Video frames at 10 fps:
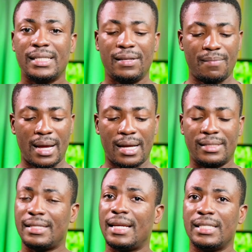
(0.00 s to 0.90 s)
leave mine at
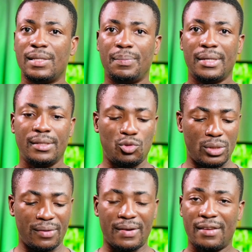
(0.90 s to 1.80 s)
1080p
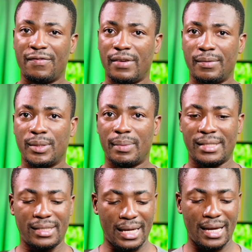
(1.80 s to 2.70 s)
25 frames per
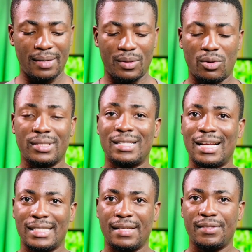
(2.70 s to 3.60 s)
second because
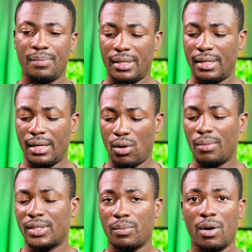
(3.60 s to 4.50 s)
that gives me the
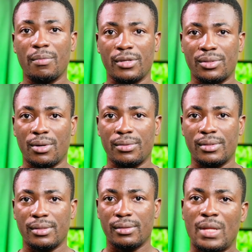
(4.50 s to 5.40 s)
optimum
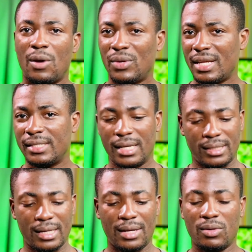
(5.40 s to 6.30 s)
results. And with this
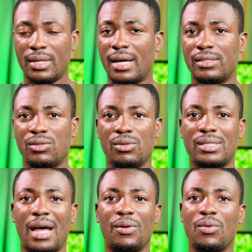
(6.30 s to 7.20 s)
setting, I don't get those
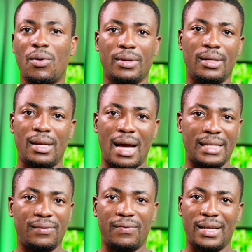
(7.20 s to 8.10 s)
annoying
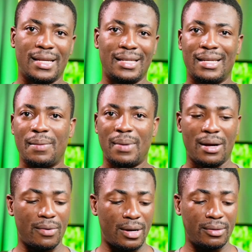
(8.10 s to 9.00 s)
light flicking in the
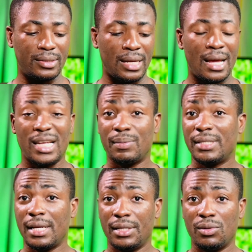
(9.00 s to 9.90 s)
background,
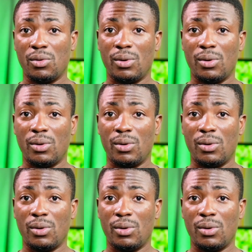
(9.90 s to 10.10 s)
especially in low